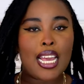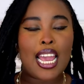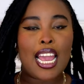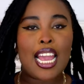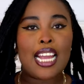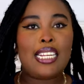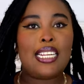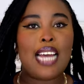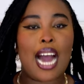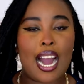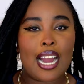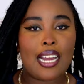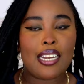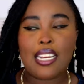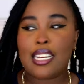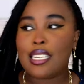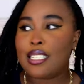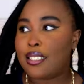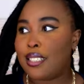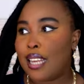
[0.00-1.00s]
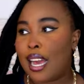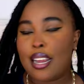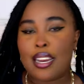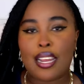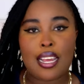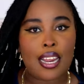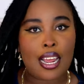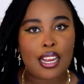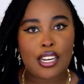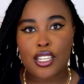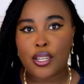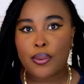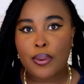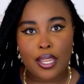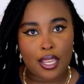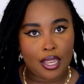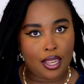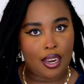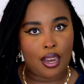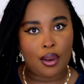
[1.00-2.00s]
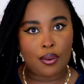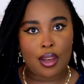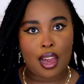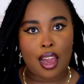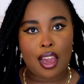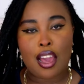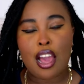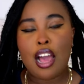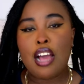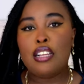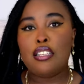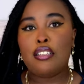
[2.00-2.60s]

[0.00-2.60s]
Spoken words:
it died. It said it ain't doing it, okay?